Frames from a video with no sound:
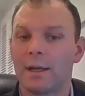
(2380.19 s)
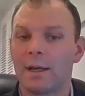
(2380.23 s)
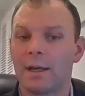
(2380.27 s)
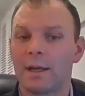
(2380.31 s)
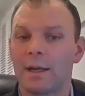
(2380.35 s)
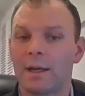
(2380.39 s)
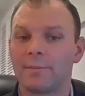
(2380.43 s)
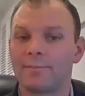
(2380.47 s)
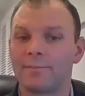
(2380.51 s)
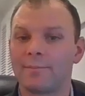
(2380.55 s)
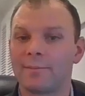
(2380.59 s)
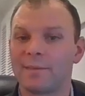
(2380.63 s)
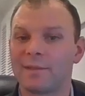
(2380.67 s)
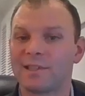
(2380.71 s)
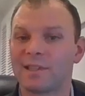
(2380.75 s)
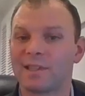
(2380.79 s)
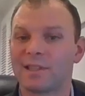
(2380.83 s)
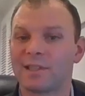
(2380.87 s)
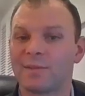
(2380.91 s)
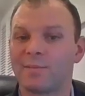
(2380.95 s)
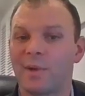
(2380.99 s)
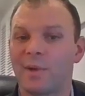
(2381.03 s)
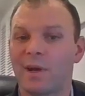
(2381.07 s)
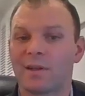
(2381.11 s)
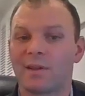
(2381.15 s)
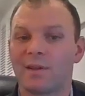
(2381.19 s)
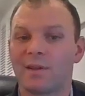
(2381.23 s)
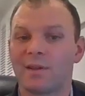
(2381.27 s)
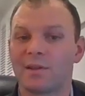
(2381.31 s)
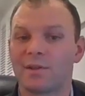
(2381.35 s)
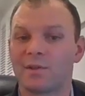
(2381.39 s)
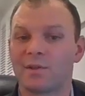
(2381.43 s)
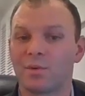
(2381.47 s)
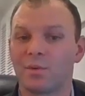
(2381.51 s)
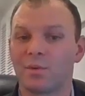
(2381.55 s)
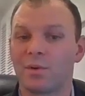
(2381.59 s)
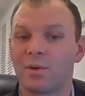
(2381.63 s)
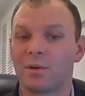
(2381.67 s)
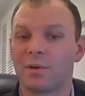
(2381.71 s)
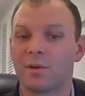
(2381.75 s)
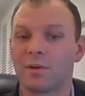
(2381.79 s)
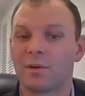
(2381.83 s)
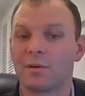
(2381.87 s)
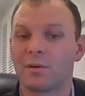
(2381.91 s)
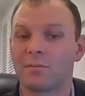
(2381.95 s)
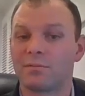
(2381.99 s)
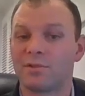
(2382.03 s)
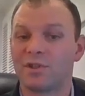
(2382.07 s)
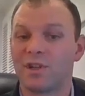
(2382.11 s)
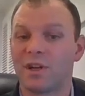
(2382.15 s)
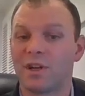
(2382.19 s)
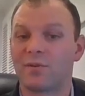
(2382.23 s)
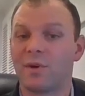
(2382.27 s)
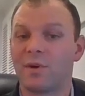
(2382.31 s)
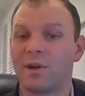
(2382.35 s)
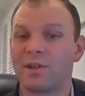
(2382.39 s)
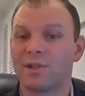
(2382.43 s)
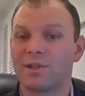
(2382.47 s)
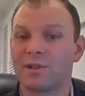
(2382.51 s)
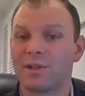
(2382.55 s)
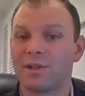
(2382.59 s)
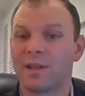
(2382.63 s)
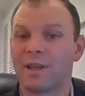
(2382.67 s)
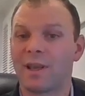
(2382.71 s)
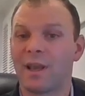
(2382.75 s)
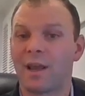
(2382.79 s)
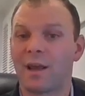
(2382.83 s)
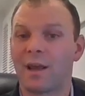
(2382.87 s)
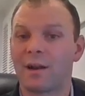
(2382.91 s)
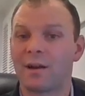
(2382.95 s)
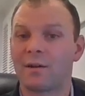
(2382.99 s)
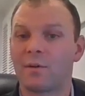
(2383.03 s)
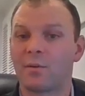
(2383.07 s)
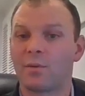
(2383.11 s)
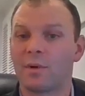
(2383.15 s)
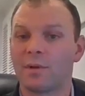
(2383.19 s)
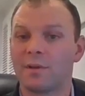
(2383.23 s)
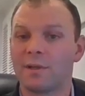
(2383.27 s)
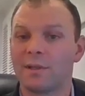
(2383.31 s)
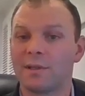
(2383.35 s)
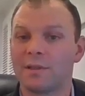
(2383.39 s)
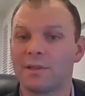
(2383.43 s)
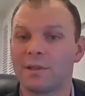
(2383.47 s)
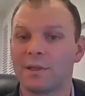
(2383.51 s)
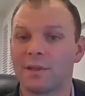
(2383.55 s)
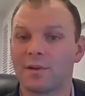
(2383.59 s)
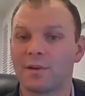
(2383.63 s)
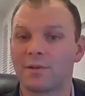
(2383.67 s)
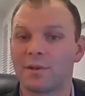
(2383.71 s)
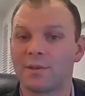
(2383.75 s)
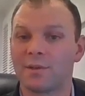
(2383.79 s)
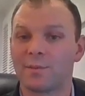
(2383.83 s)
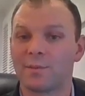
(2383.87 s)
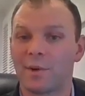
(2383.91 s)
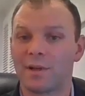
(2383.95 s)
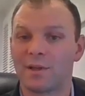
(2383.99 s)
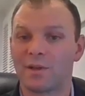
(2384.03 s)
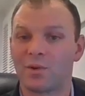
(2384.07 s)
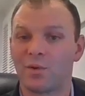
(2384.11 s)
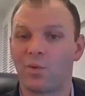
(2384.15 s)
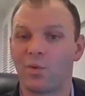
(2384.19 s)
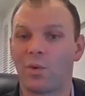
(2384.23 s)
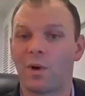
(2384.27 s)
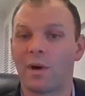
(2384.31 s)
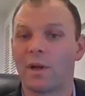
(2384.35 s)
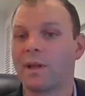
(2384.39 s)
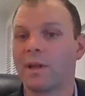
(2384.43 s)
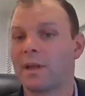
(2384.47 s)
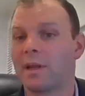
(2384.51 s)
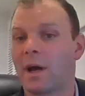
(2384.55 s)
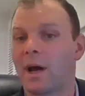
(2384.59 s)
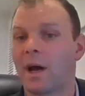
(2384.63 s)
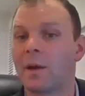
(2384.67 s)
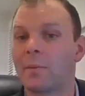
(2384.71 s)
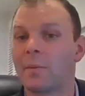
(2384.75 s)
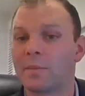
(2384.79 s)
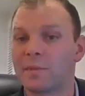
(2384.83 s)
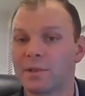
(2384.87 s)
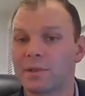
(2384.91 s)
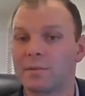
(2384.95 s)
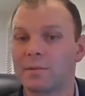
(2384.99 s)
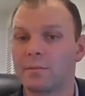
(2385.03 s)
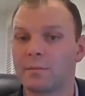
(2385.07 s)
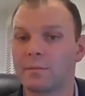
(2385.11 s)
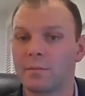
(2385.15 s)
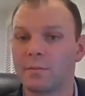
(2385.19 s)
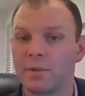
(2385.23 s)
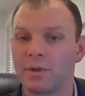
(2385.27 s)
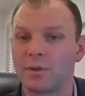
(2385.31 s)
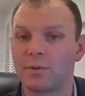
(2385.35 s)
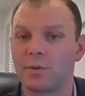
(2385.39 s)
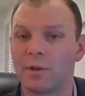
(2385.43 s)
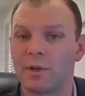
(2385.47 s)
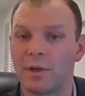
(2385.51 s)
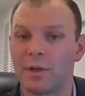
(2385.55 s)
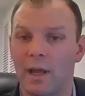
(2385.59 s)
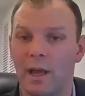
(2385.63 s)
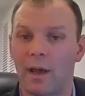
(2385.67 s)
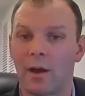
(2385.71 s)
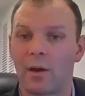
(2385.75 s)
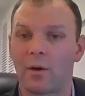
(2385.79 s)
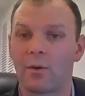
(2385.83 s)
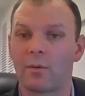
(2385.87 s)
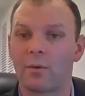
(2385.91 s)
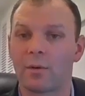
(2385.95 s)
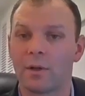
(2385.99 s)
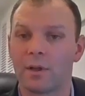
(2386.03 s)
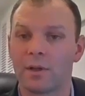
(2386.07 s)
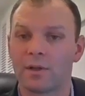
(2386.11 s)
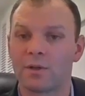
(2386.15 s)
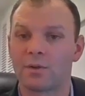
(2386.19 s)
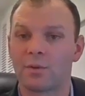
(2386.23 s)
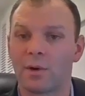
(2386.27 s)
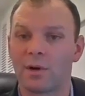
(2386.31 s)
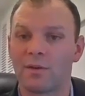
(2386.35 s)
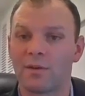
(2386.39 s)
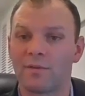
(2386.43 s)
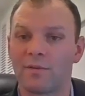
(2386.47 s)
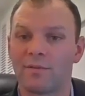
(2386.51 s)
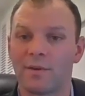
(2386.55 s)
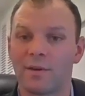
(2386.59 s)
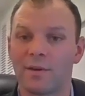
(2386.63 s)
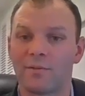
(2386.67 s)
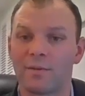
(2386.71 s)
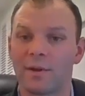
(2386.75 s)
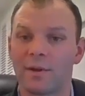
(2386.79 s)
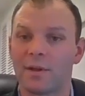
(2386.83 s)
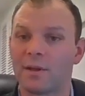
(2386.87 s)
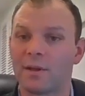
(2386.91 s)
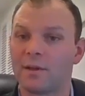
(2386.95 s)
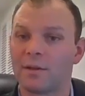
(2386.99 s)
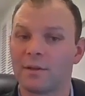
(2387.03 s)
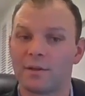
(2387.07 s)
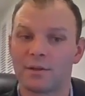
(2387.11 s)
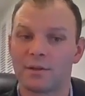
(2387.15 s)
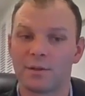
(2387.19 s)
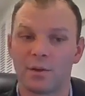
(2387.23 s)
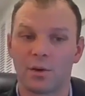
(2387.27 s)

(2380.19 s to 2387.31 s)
It's expected that solar generation in Canada will need to increase by 20 times between now and 2050.